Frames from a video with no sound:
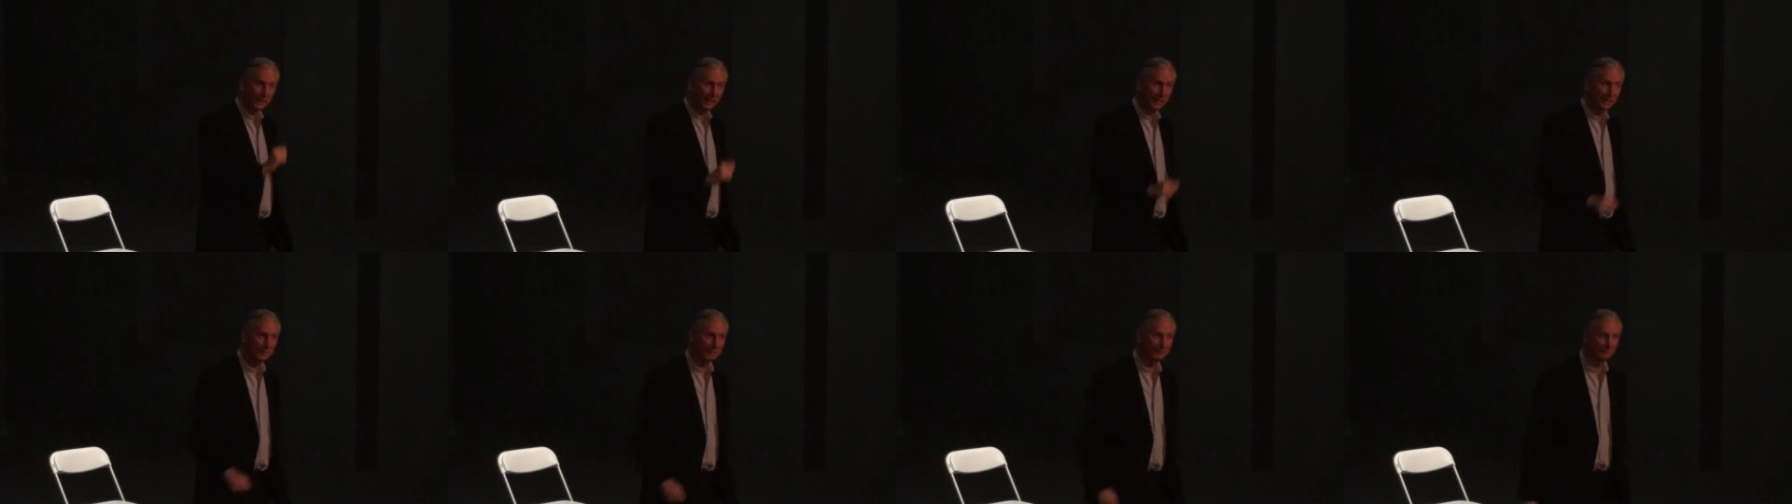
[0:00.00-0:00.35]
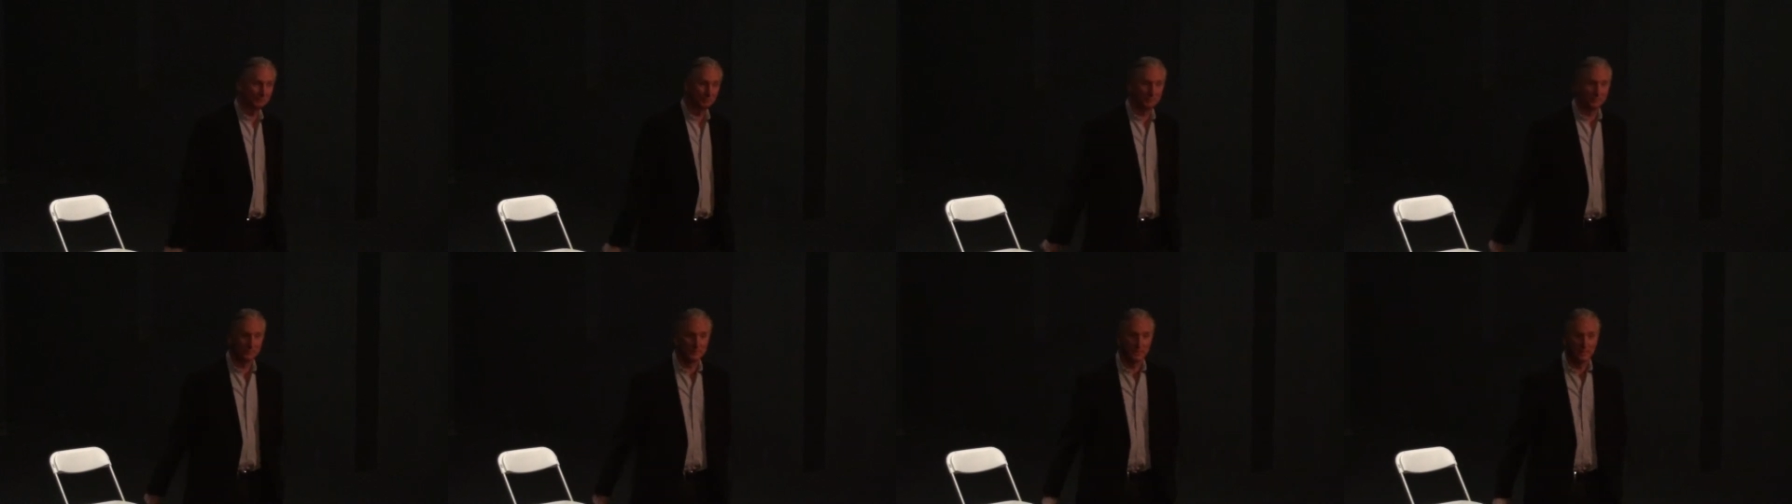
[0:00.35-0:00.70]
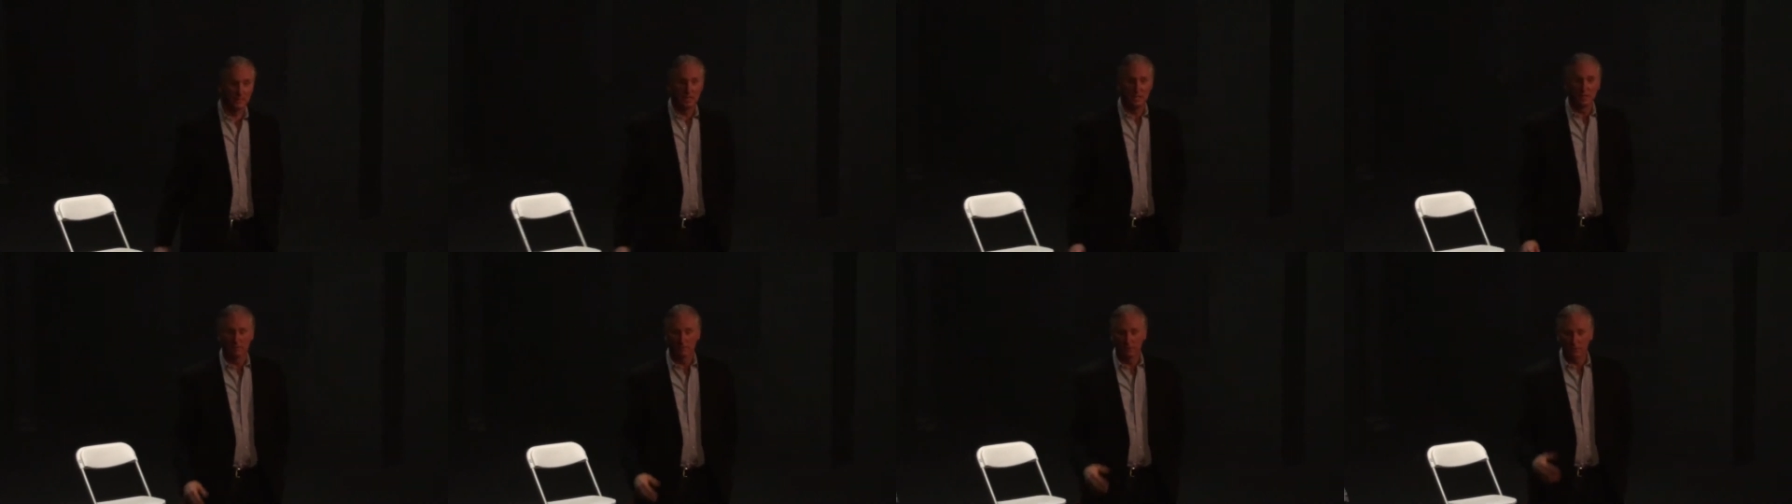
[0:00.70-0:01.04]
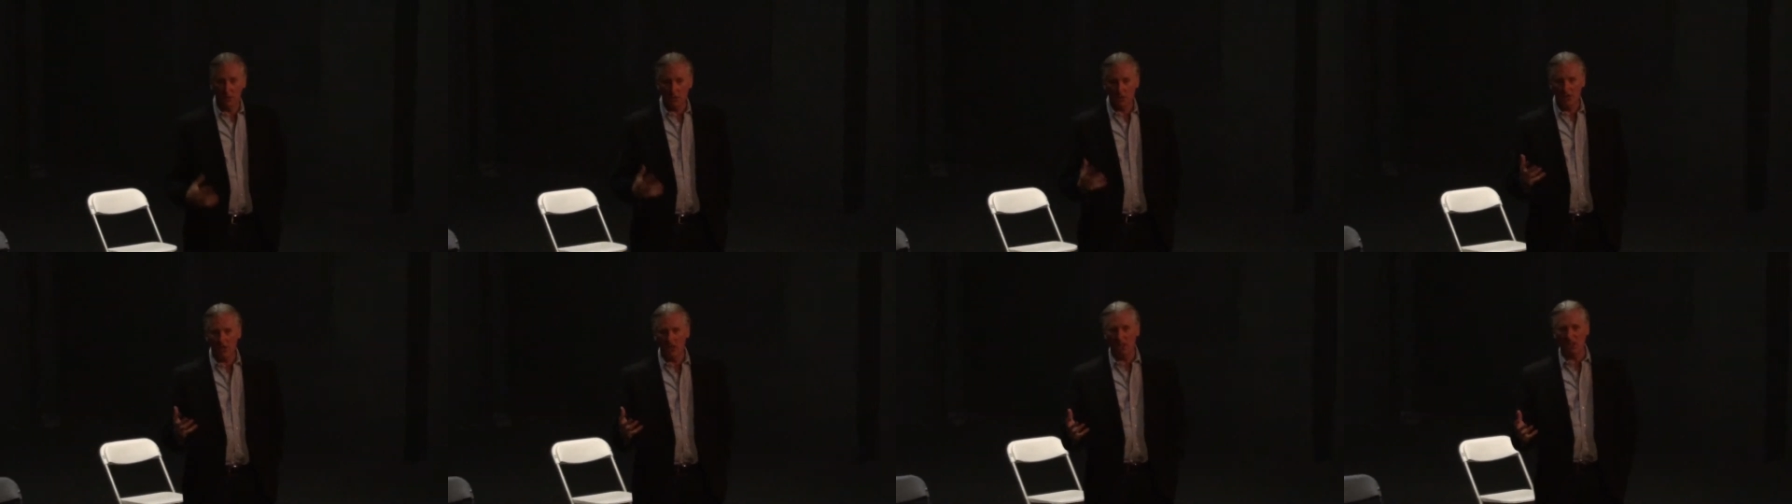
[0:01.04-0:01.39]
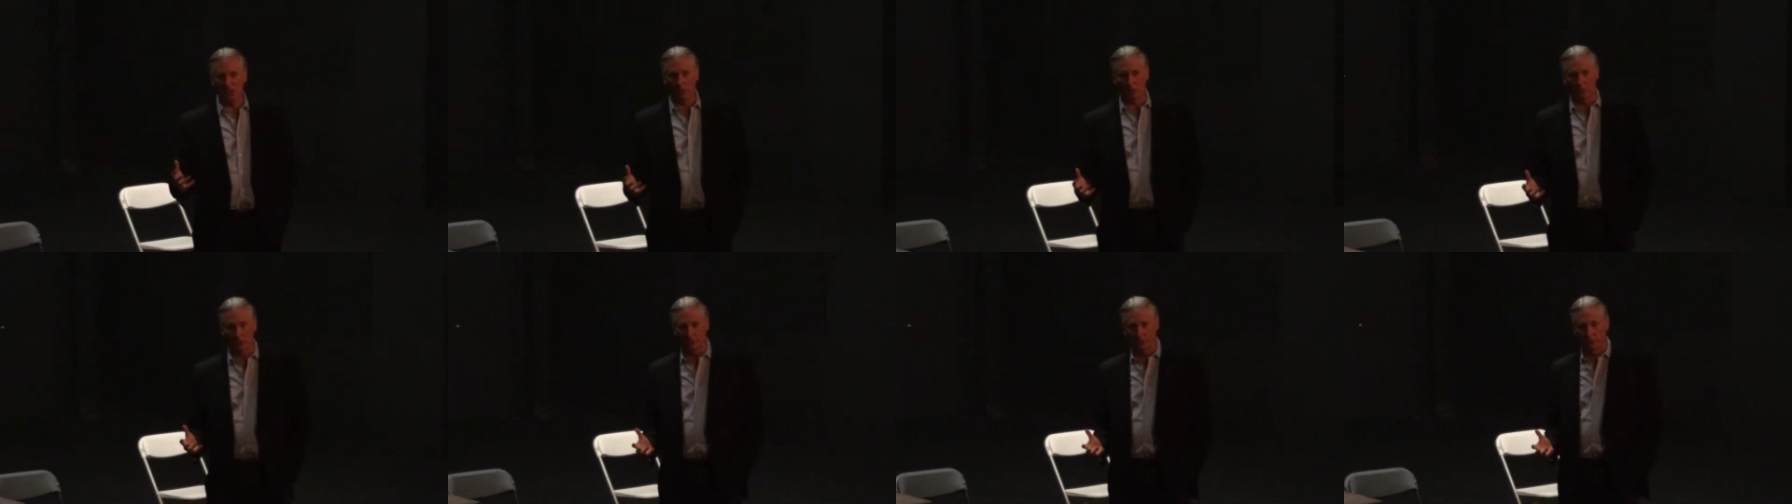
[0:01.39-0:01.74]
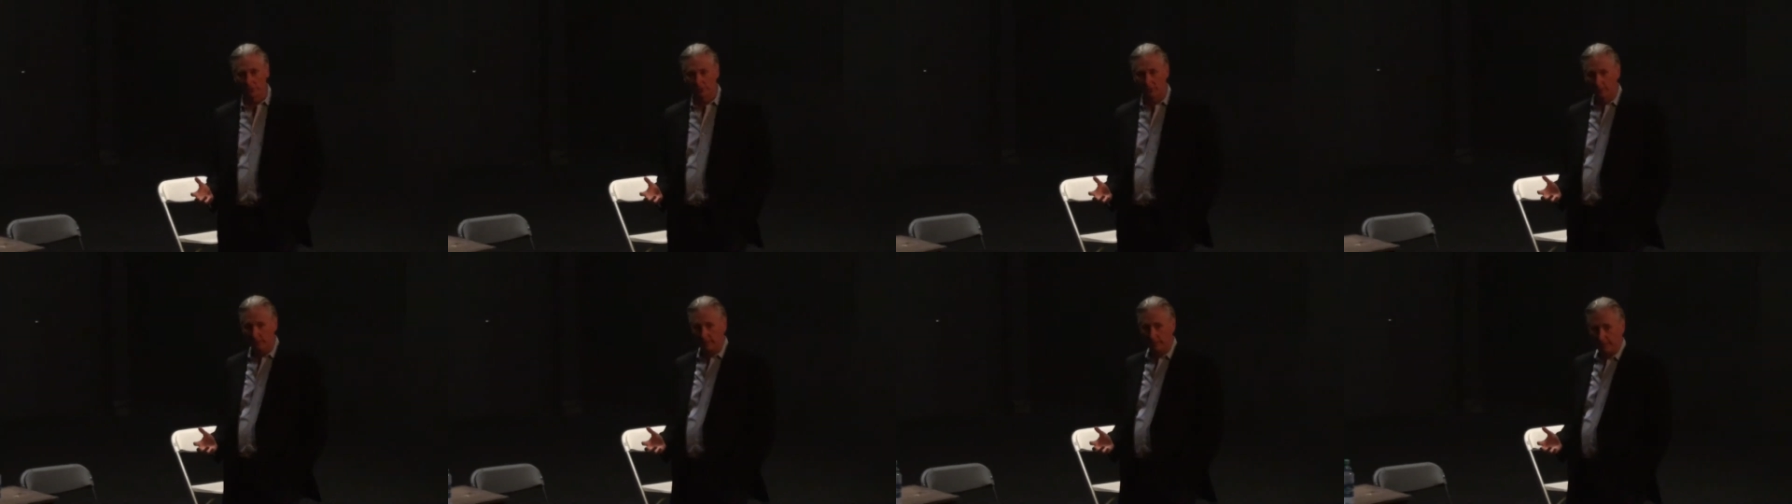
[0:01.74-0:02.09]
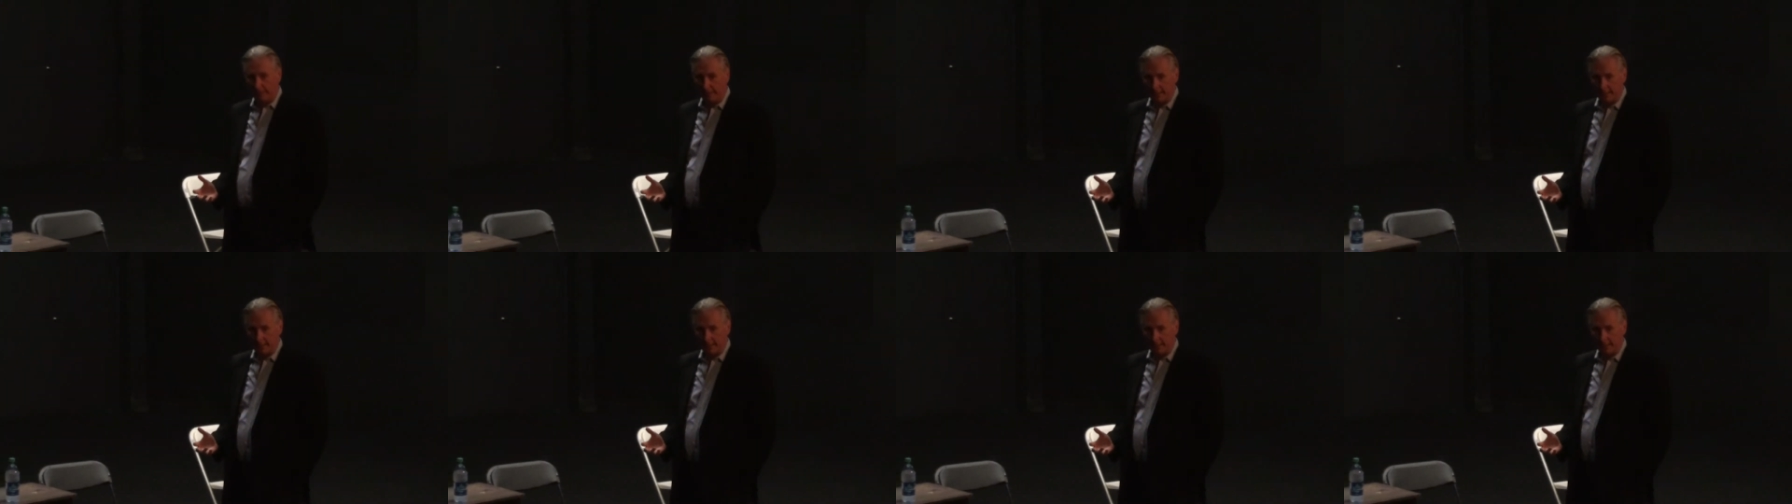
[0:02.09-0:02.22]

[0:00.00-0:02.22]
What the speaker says: and again, for years.